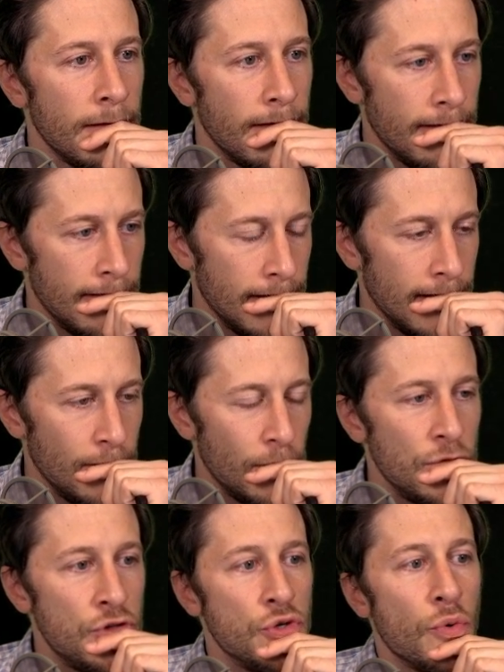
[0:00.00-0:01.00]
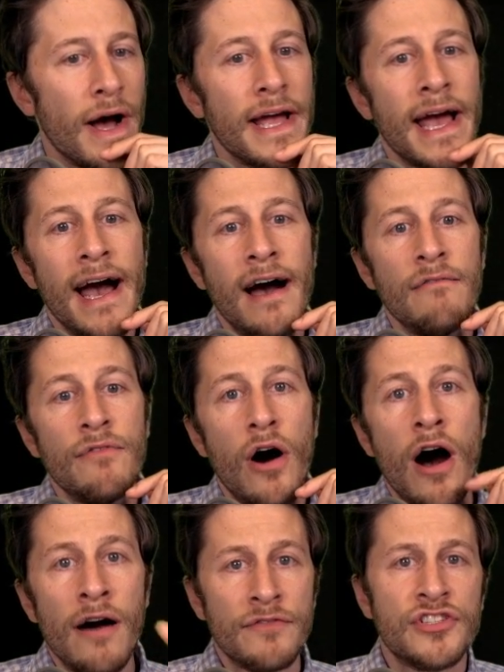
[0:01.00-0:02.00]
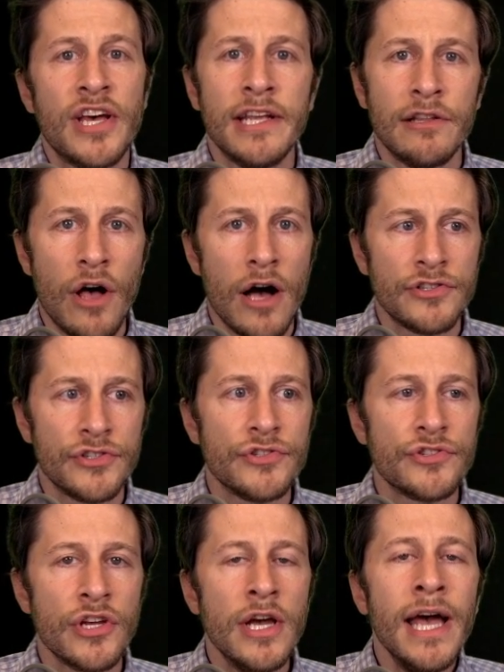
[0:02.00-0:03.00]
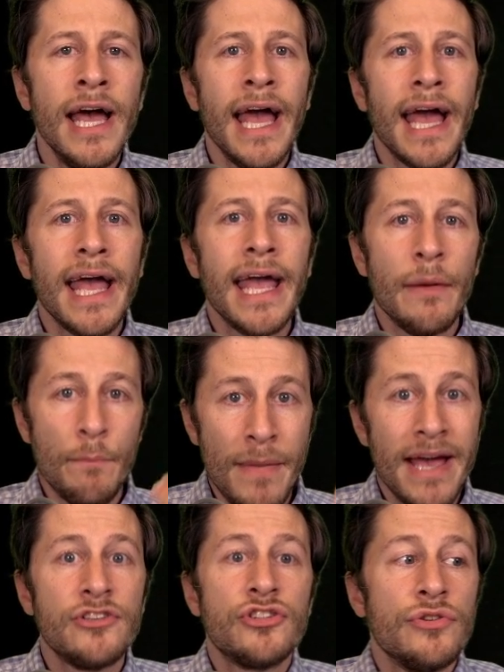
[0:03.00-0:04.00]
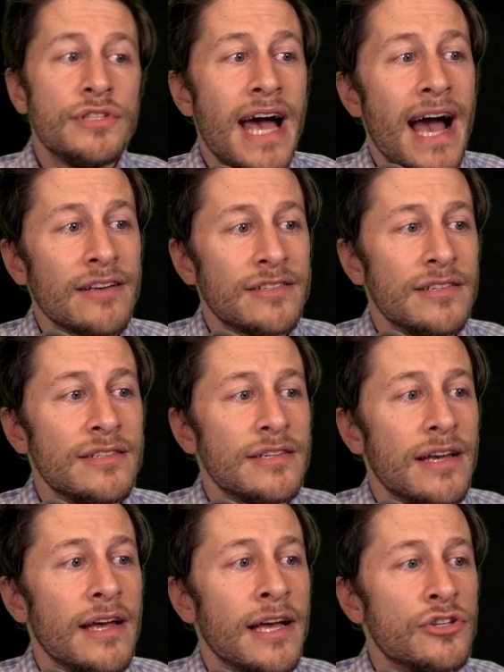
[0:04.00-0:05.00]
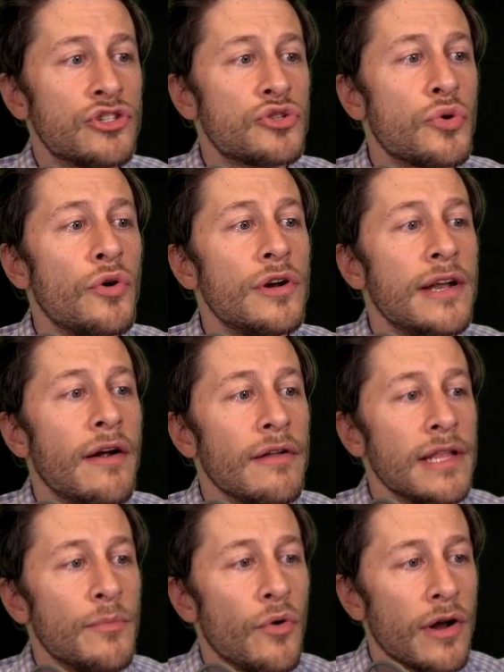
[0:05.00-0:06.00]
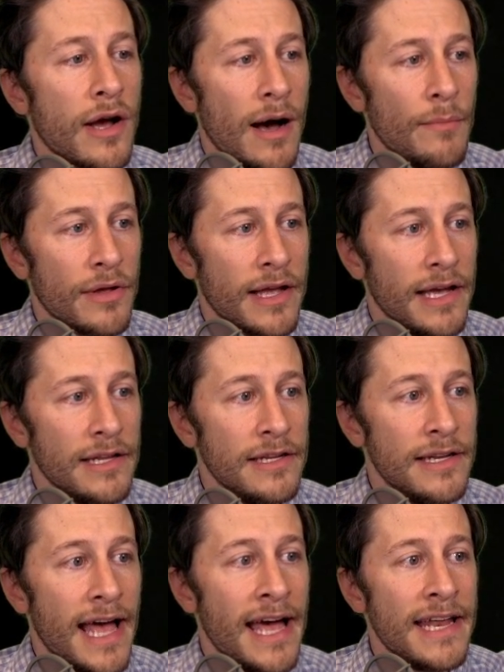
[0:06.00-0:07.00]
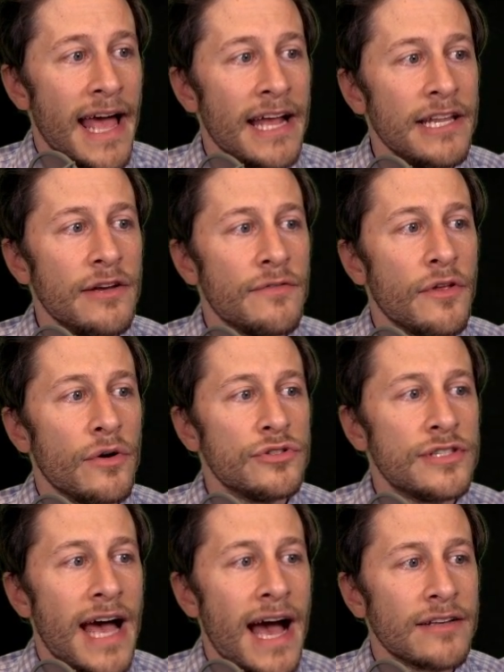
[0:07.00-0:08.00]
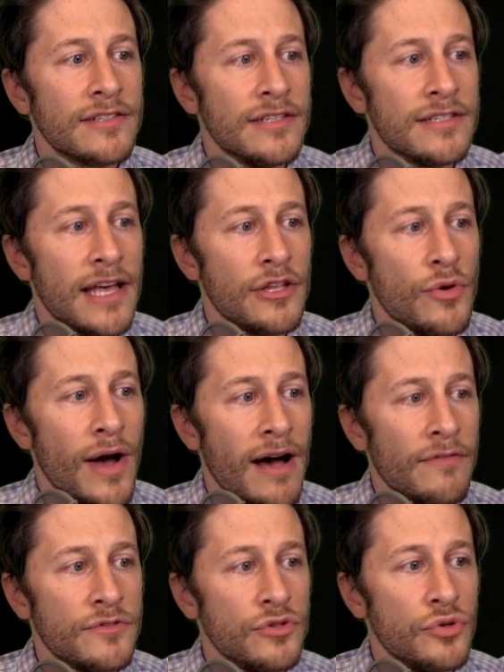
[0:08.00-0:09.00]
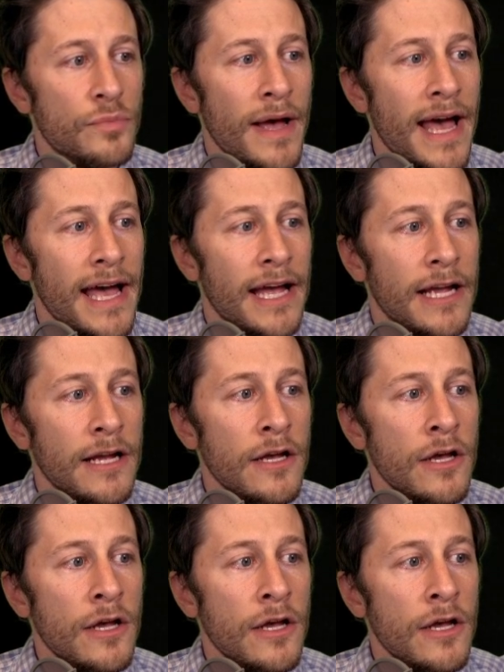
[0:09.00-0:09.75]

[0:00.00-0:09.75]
Do I have offsetting losses? It makes your taxes extraordinarily more complicated. And any of those taxes that you have to pay,